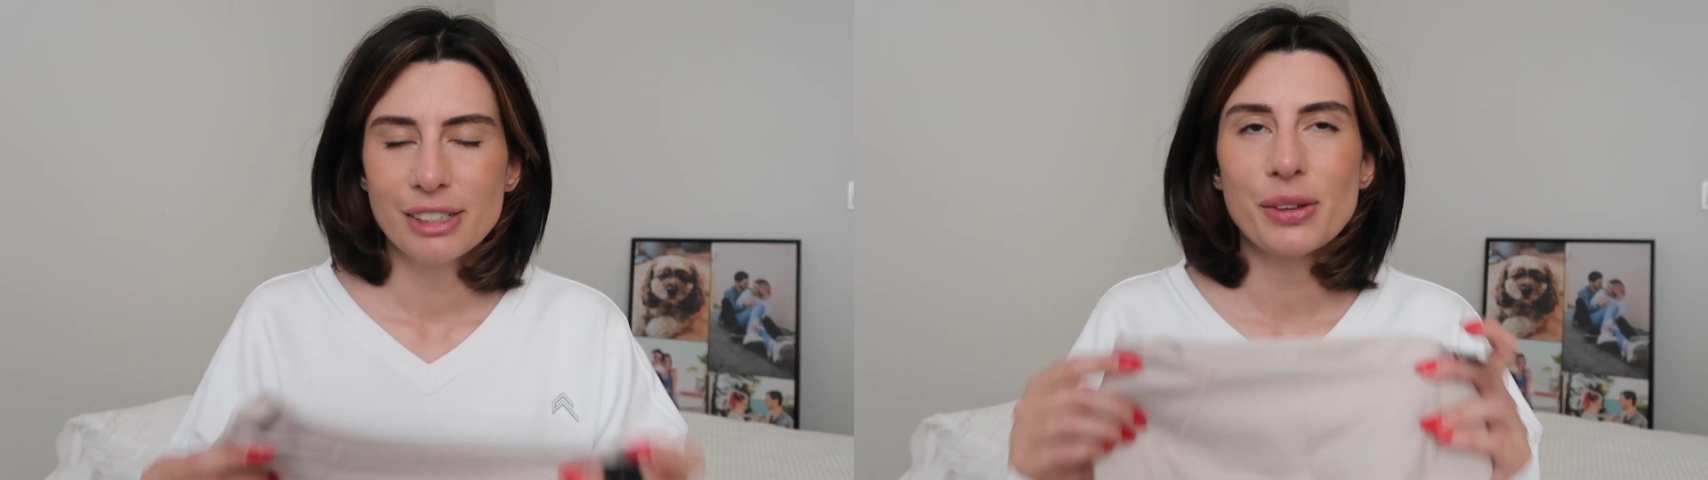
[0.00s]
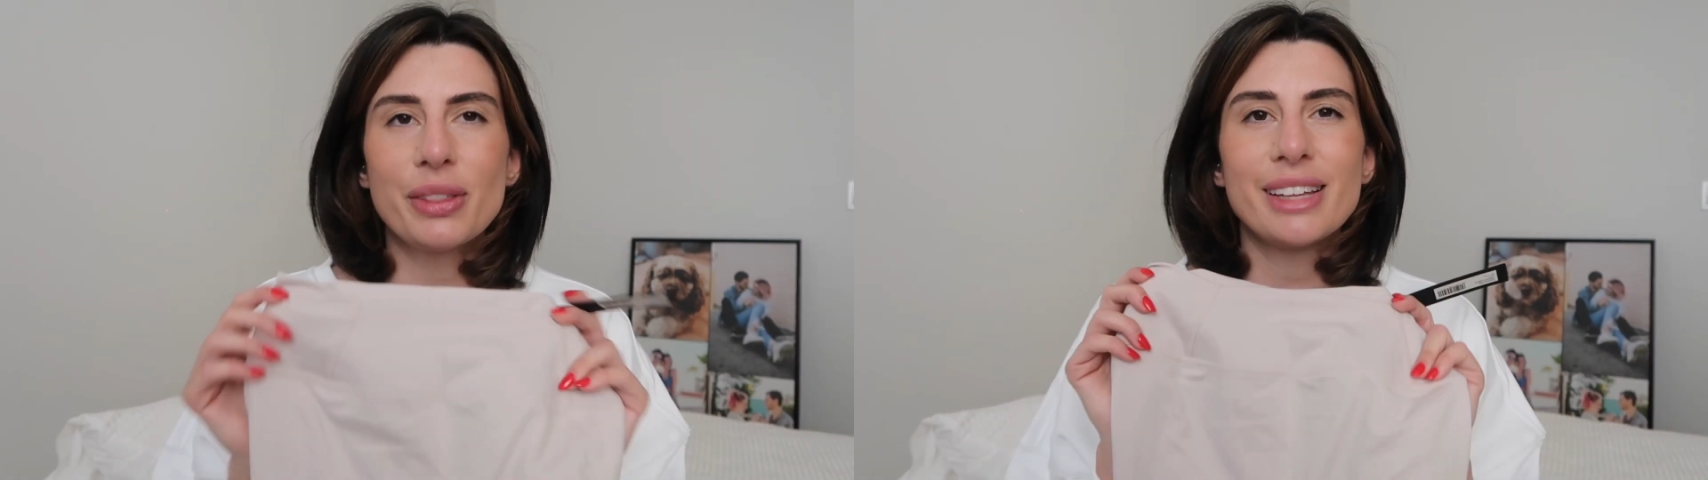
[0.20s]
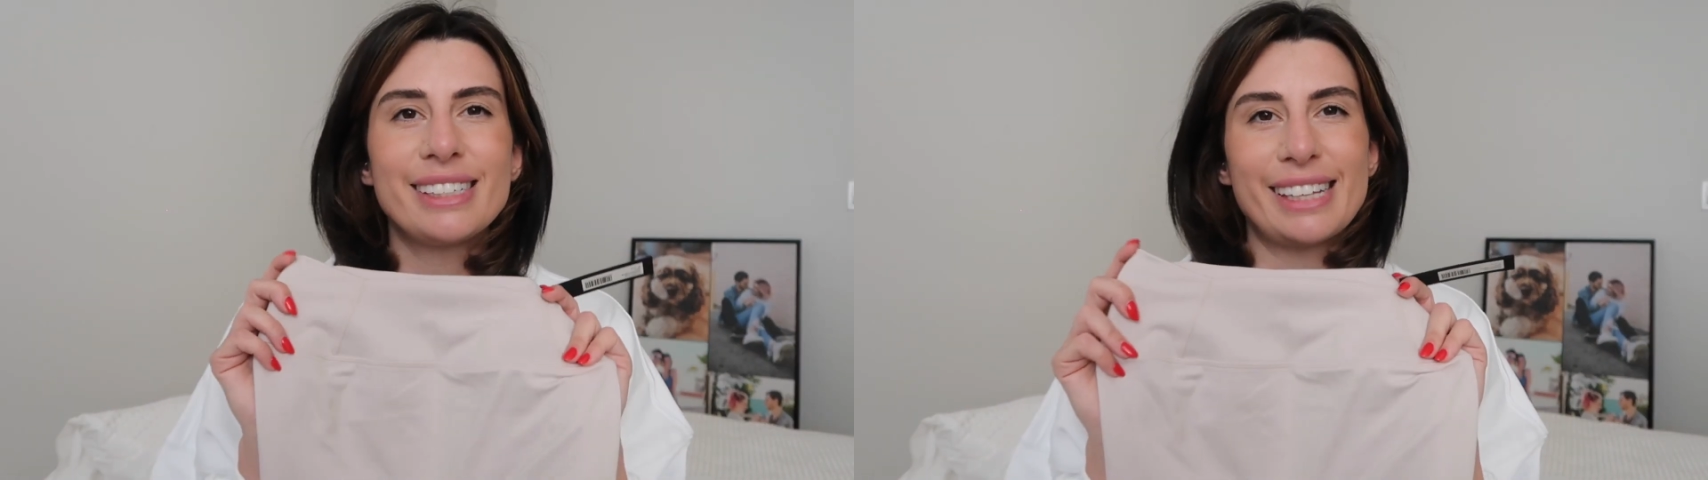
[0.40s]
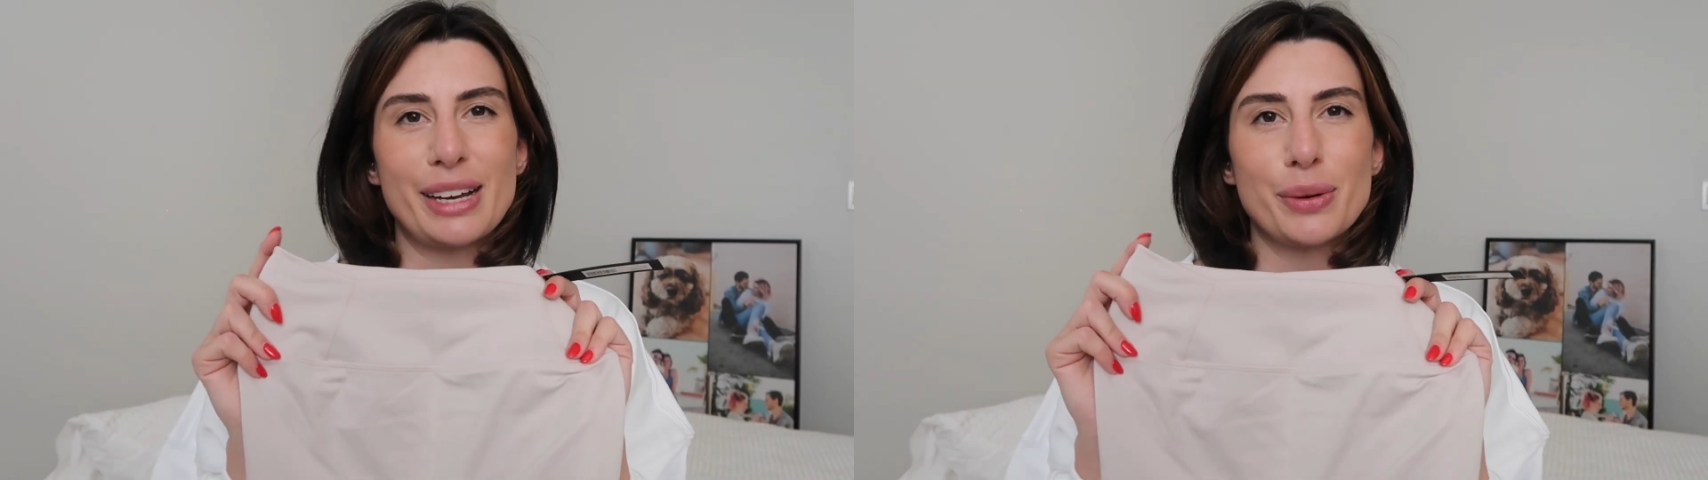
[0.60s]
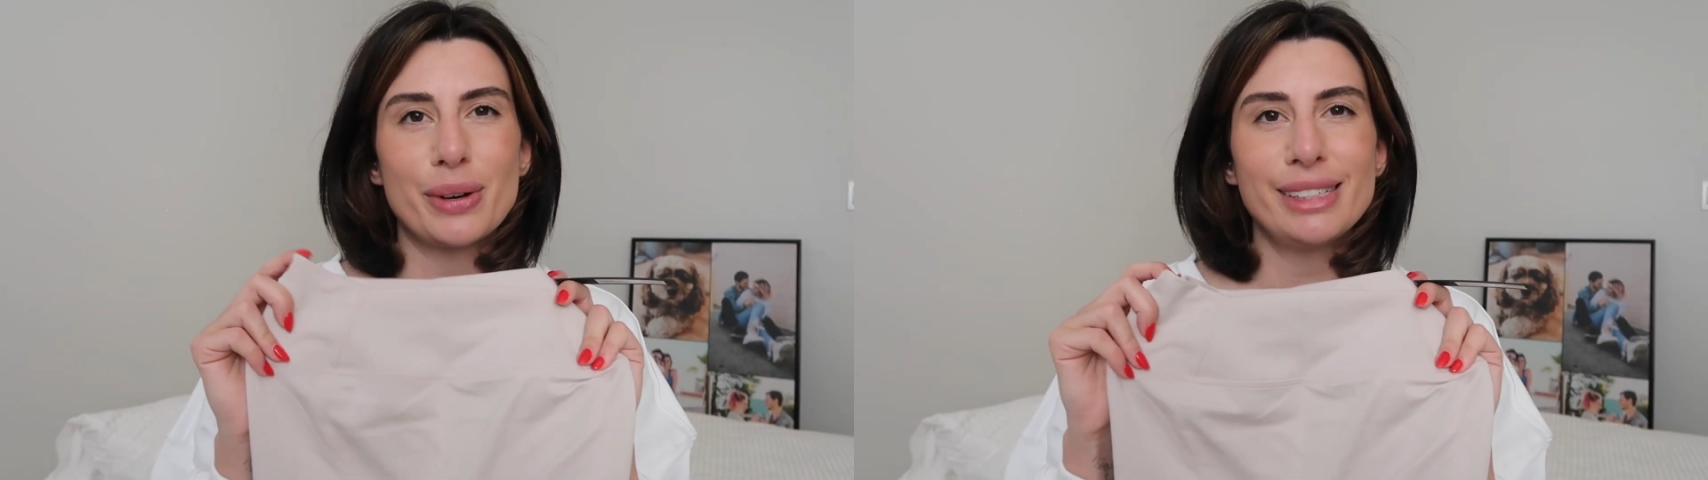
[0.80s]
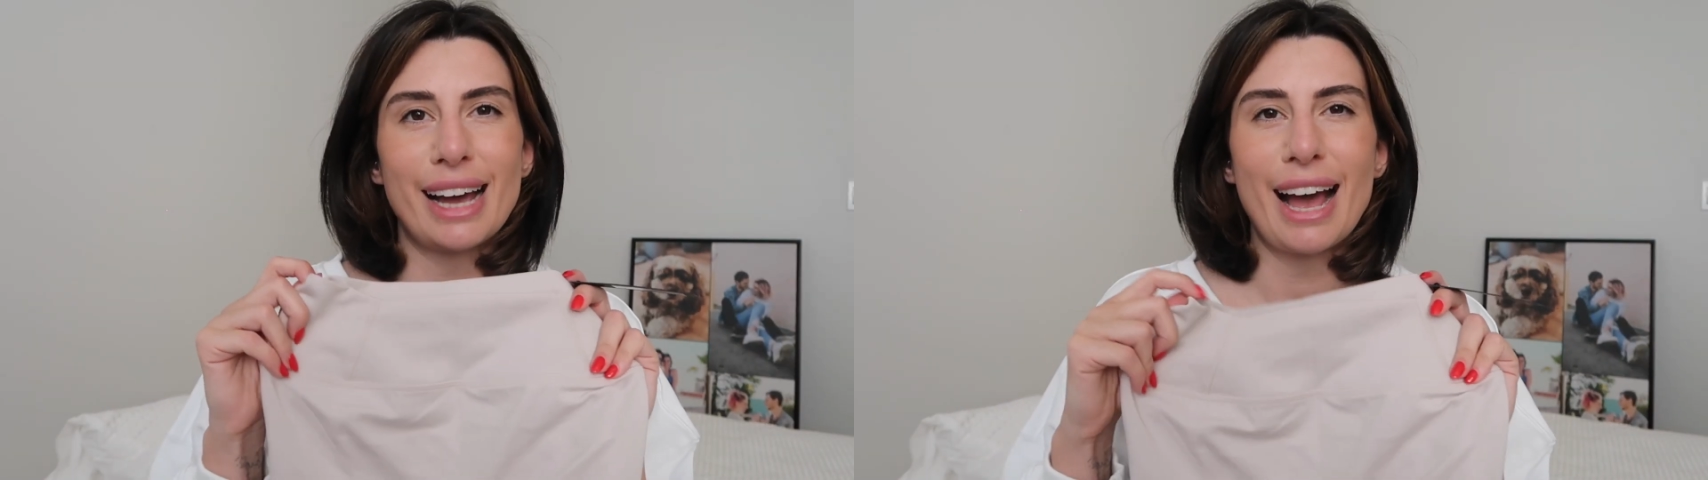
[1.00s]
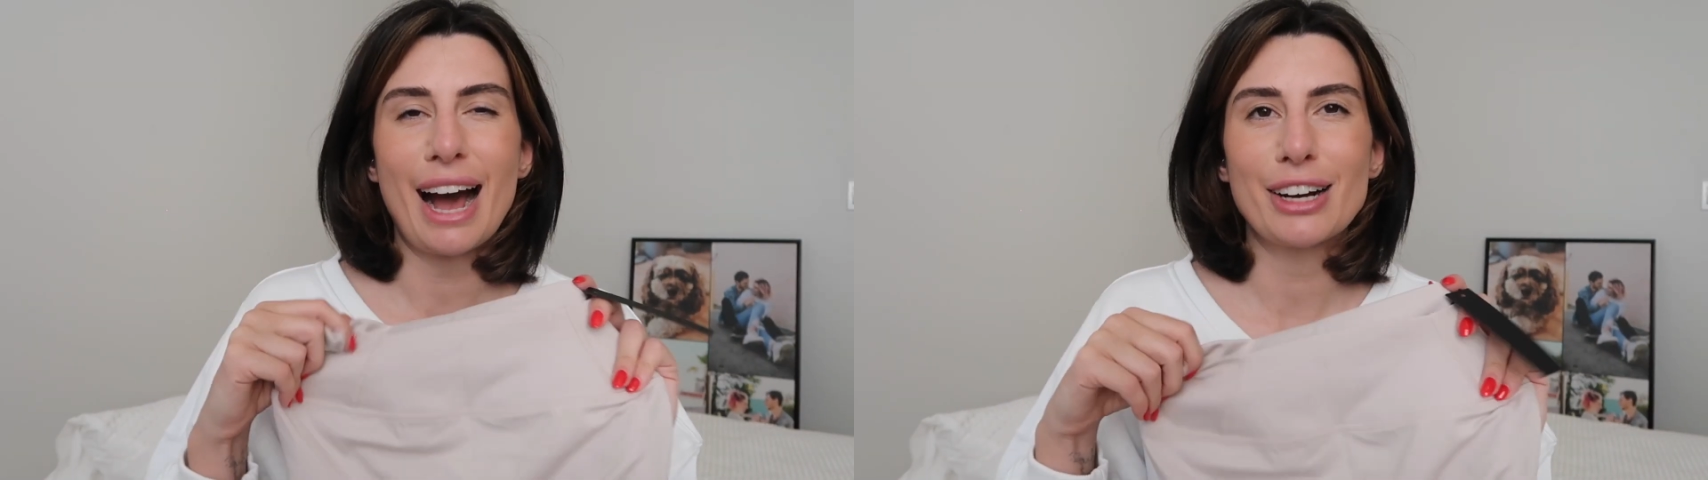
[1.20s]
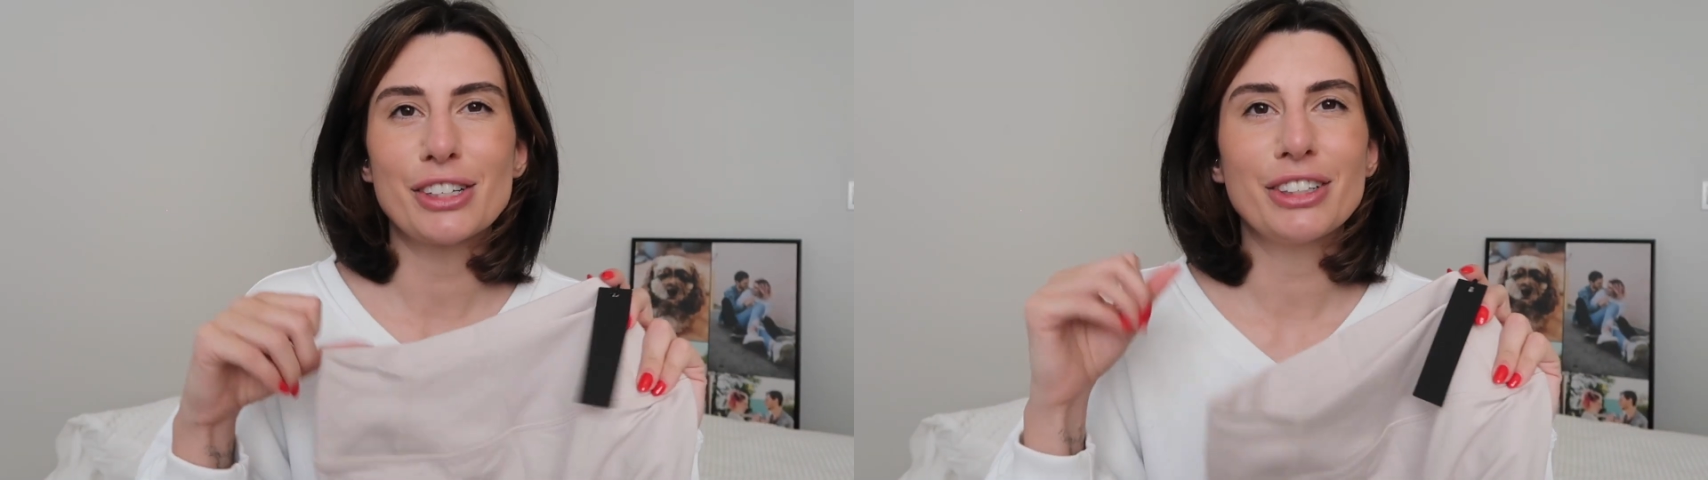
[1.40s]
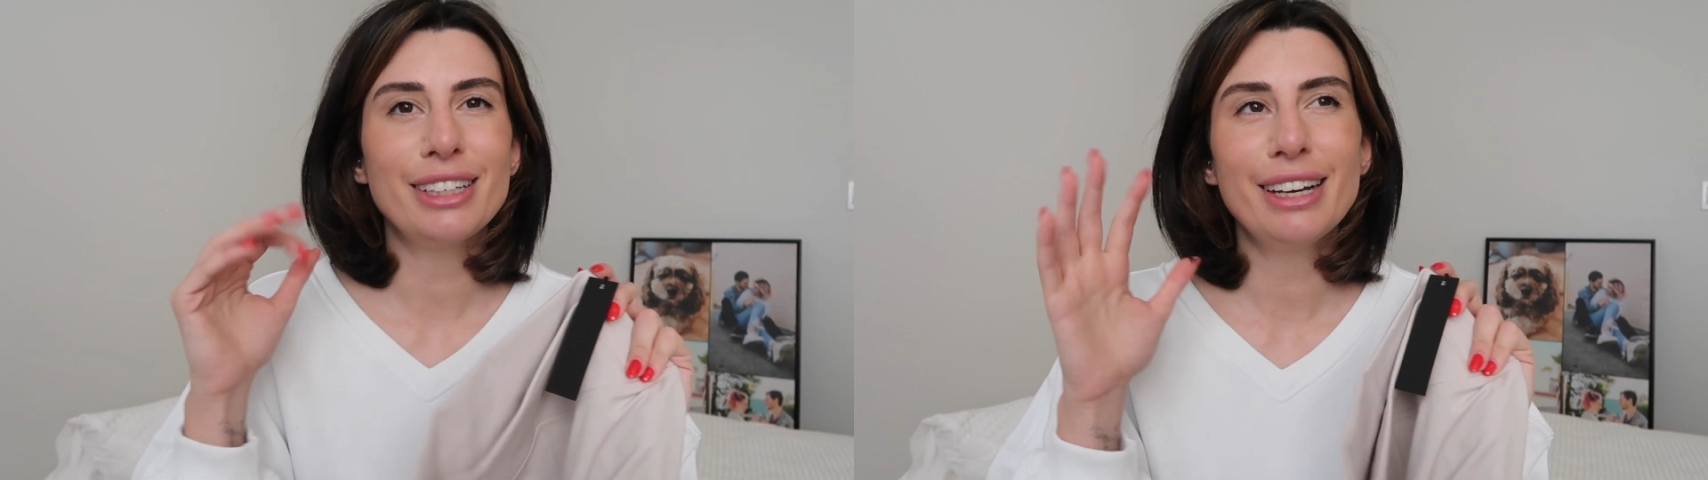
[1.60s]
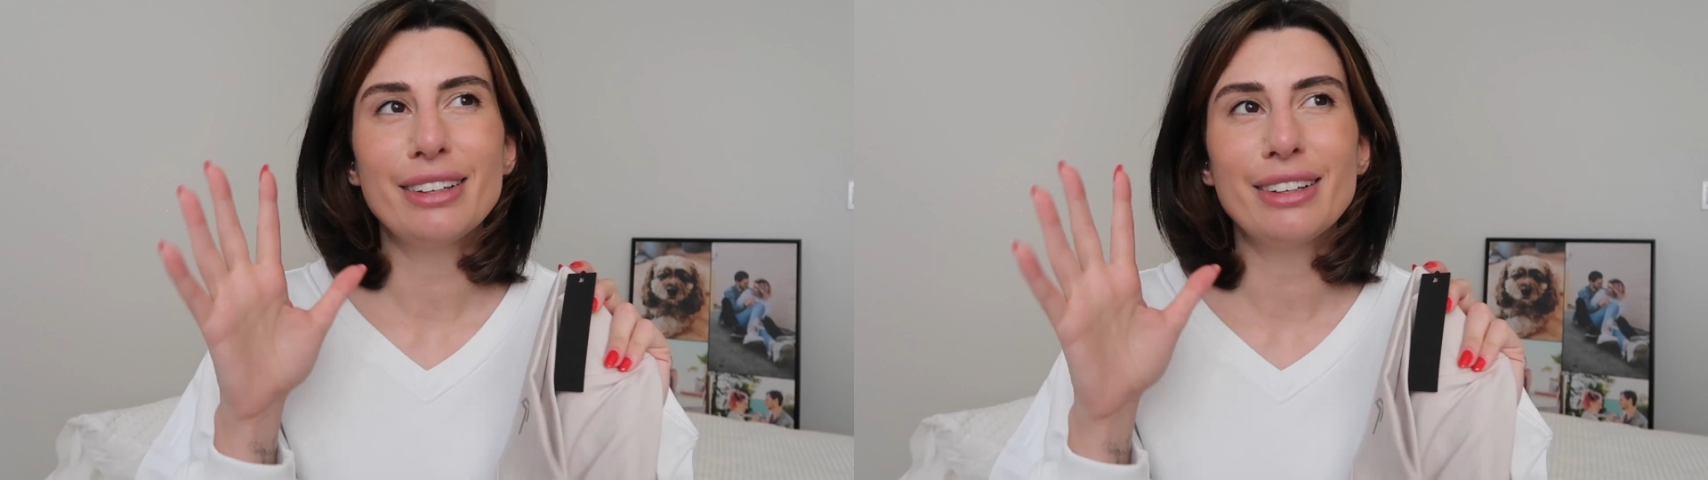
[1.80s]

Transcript: So the sand ones I actually